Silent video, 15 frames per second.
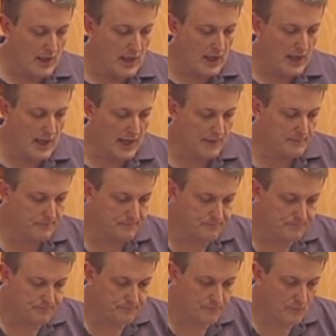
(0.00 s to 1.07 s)
Um,
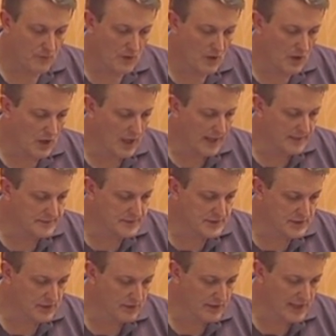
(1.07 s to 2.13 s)
all right,
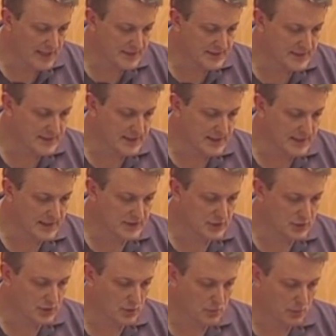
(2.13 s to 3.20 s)
so that's the intro